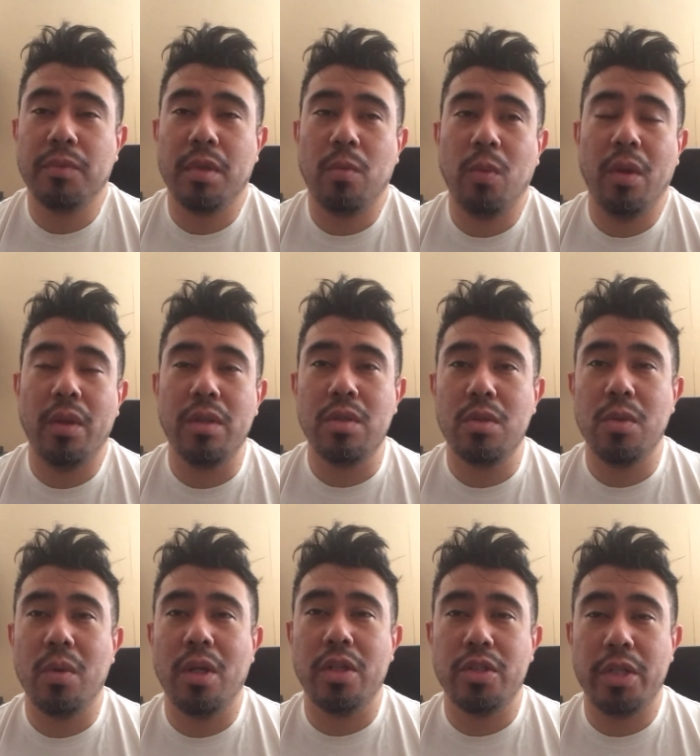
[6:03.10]
willing
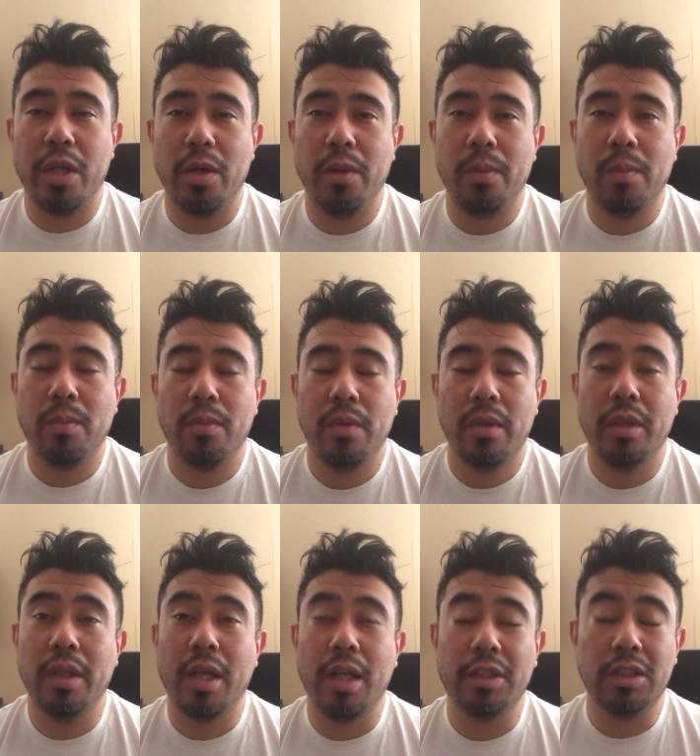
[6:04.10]
to uh, share the
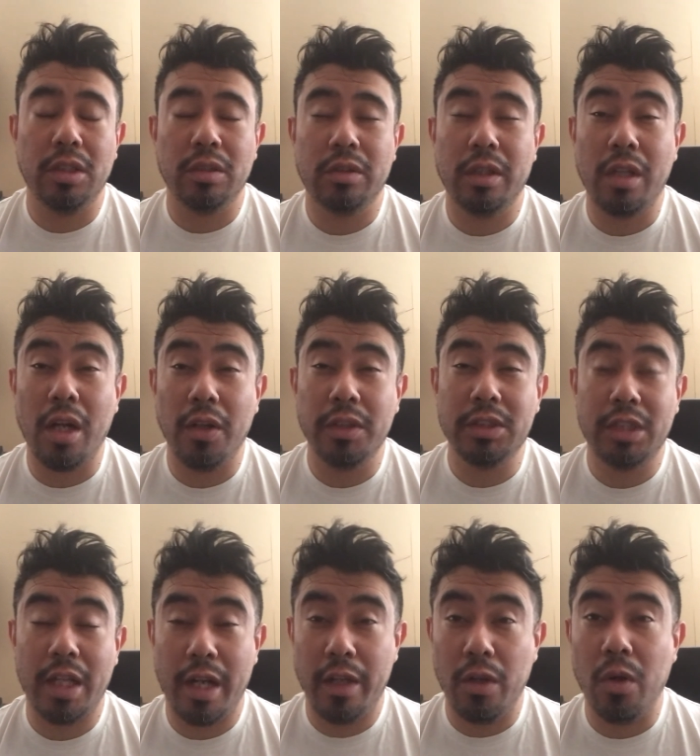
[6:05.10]
knowledge the knowledge
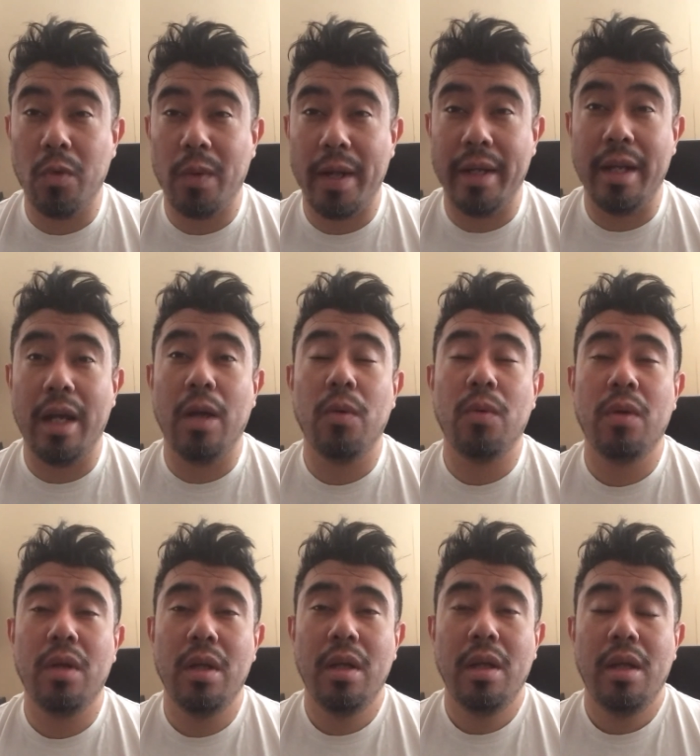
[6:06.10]
that I know right now,
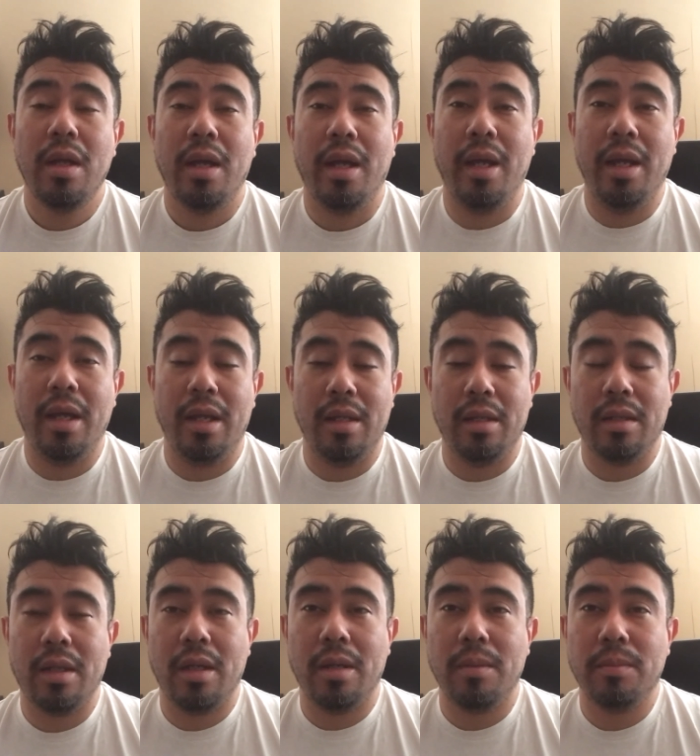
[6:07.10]
and
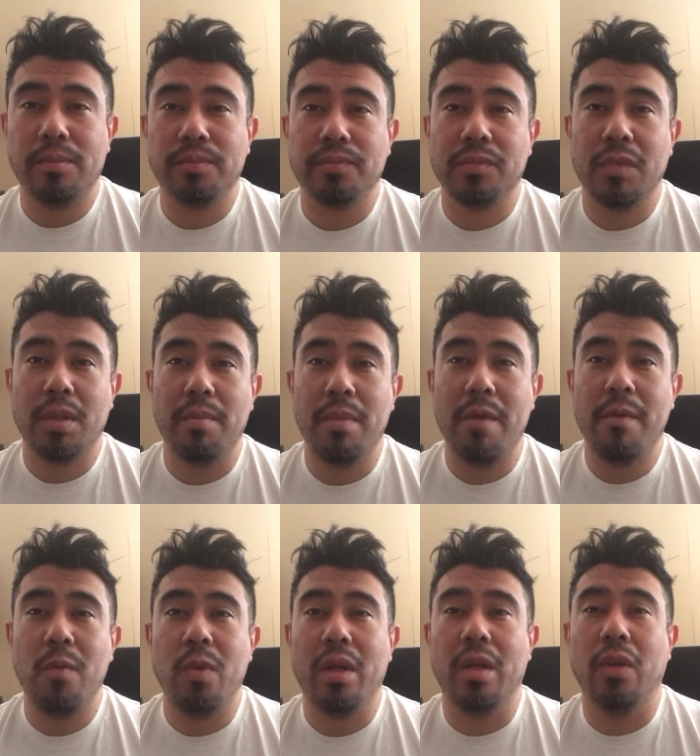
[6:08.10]
um, maybe
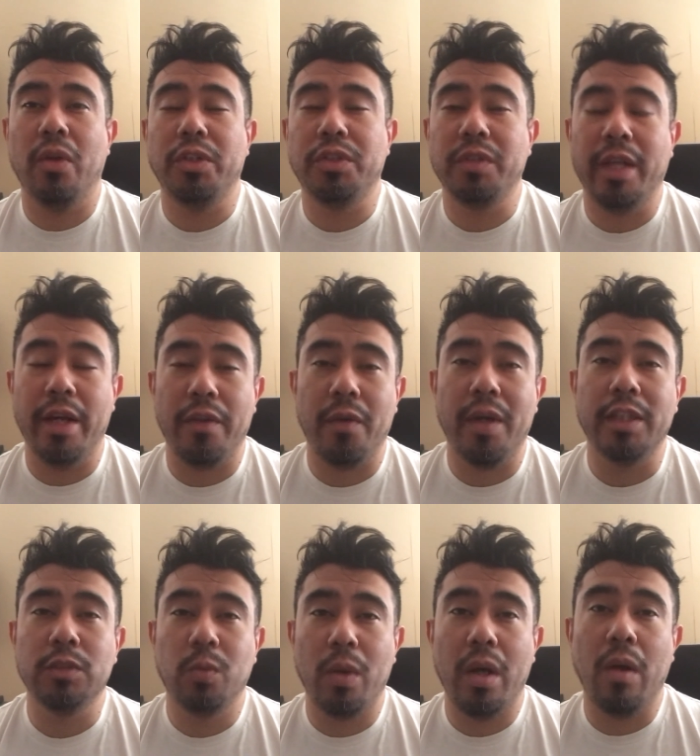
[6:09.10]
we can learn together
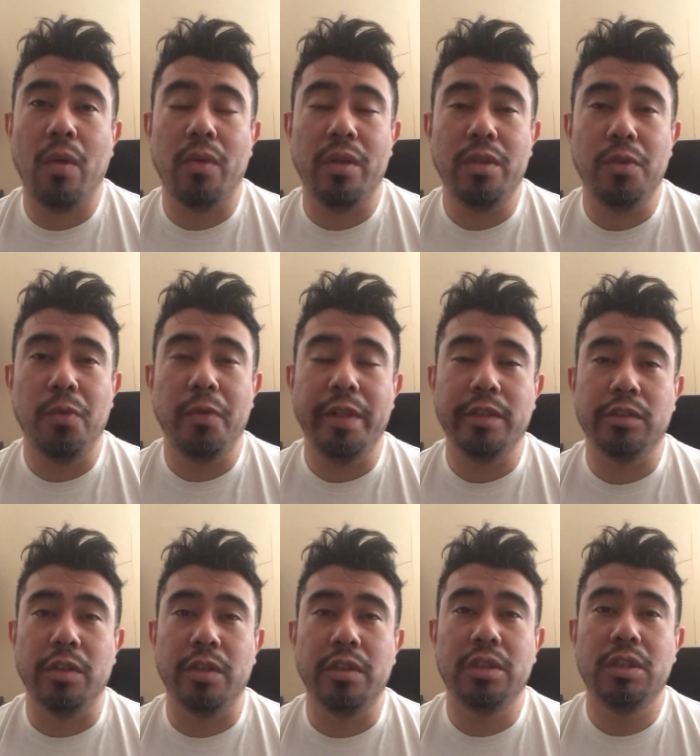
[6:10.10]
as well and do
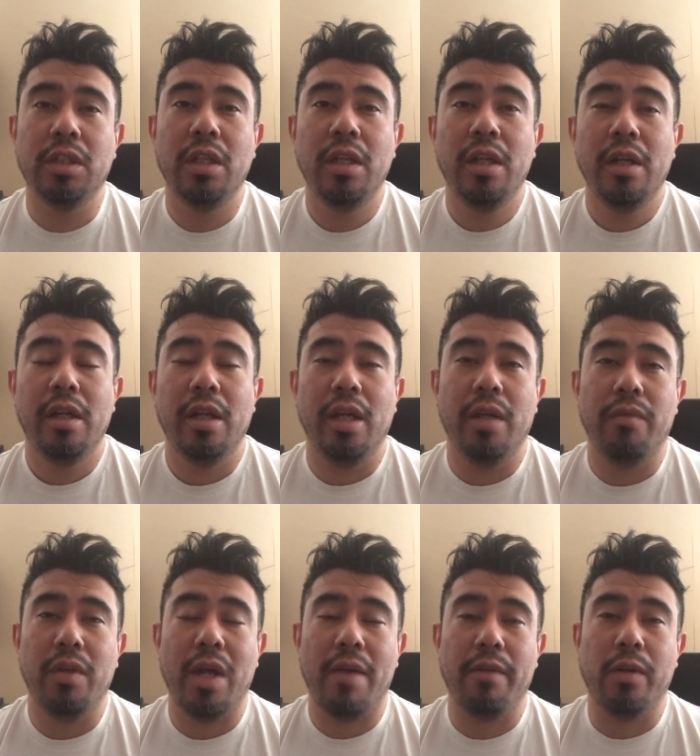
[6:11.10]
research if
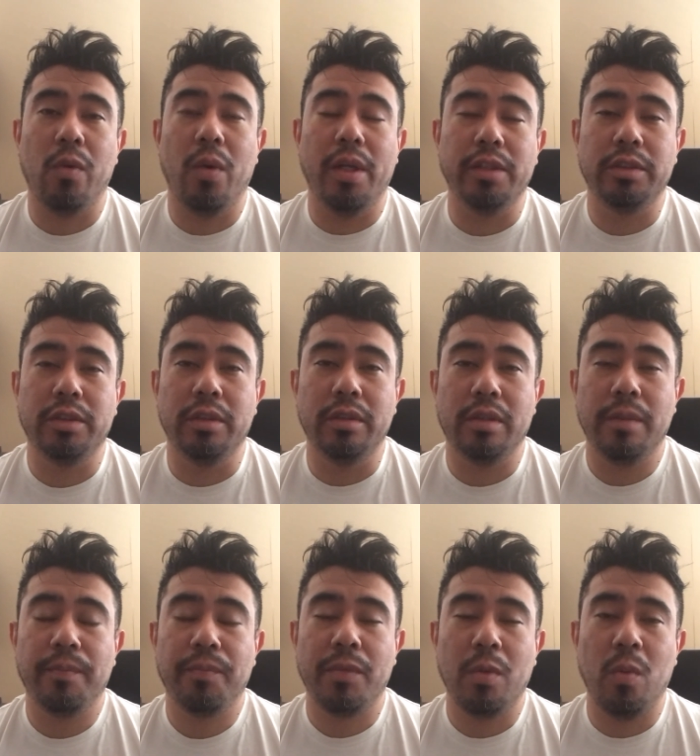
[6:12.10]
you have a question.
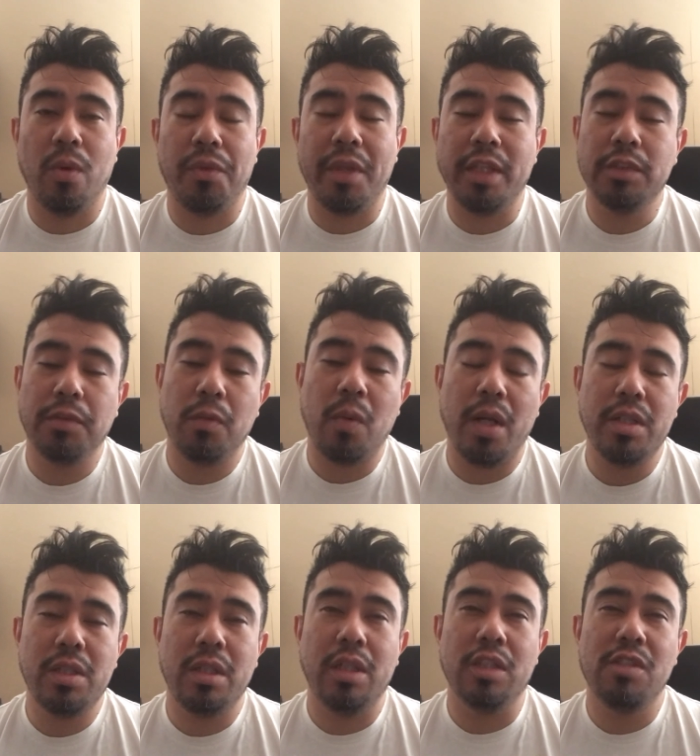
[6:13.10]
Well, thanks for
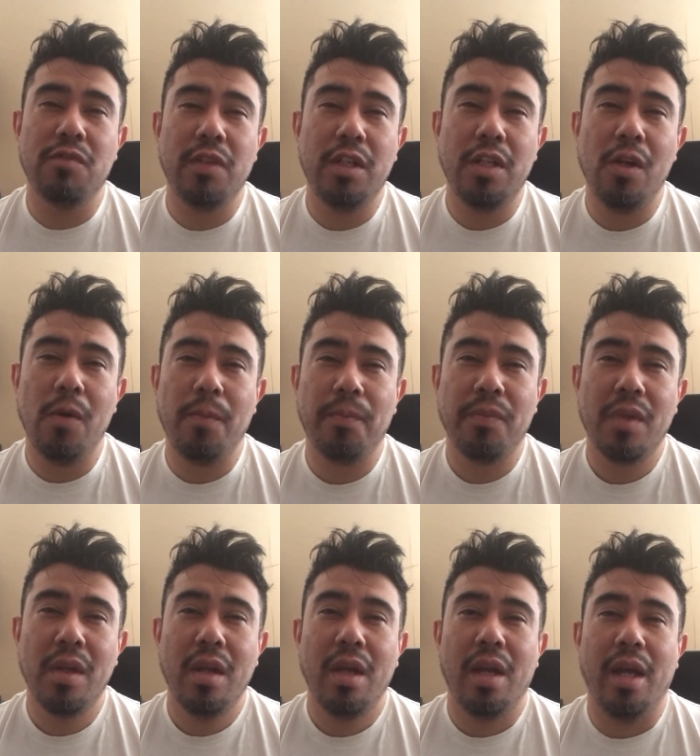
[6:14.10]
watching this video,
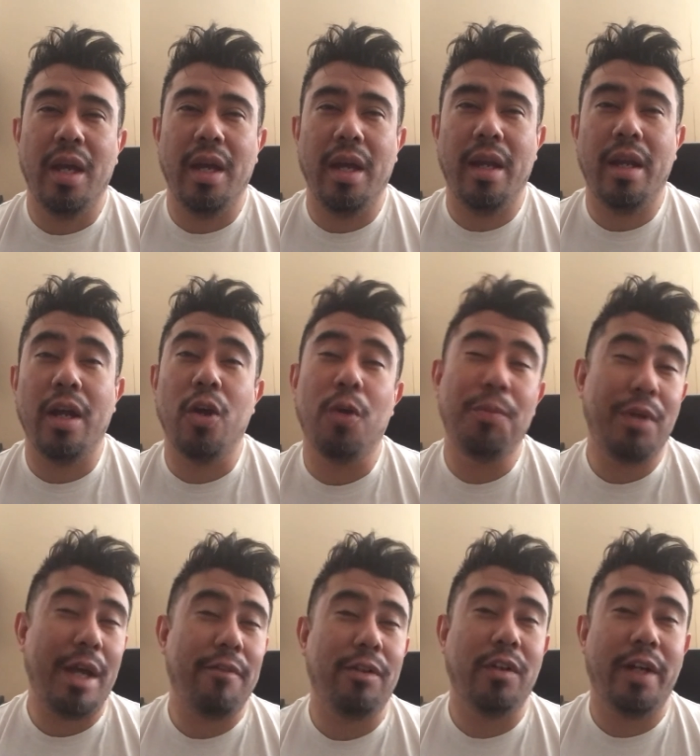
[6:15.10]
and I hope you
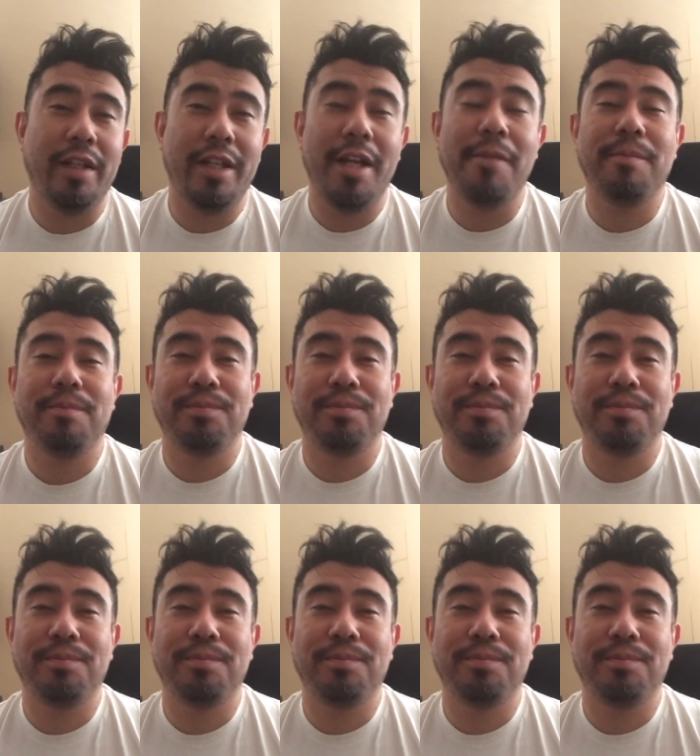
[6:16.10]
have a great day.